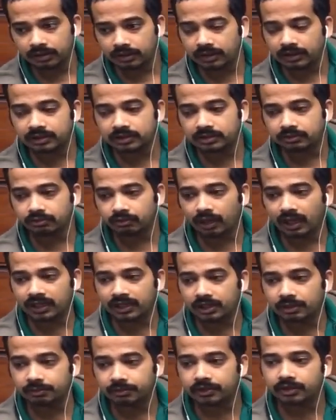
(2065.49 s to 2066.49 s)
its y
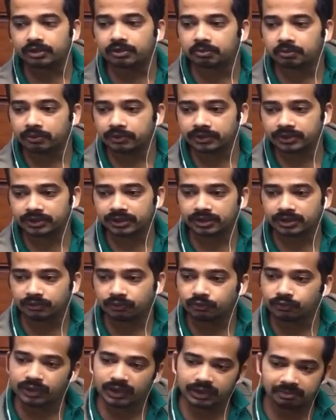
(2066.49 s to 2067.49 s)
component of
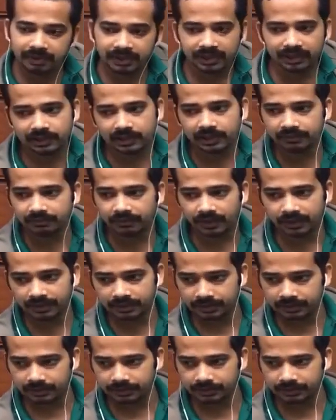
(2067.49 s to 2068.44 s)
position will be ill-defined.